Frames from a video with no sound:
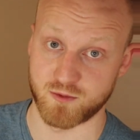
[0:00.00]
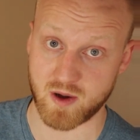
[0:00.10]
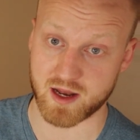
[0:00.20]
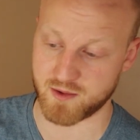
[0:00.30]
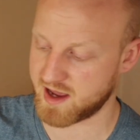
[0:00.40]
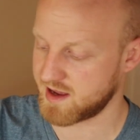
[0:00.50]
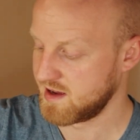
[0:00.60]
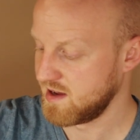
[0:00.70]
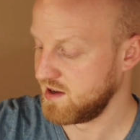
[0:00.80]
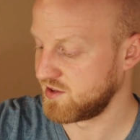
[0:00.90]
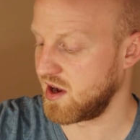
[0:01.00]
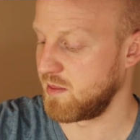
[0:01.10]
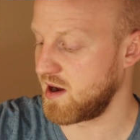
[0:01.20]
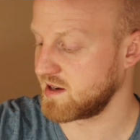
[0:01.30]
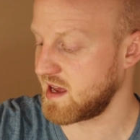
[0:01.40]
right away. So I
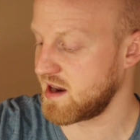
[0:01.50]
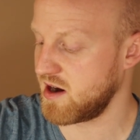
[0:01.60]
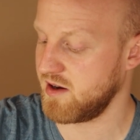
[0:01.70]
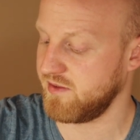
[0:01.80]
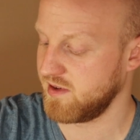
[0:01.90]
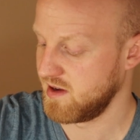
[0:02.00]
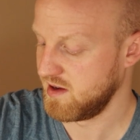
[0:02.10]
blocked that off.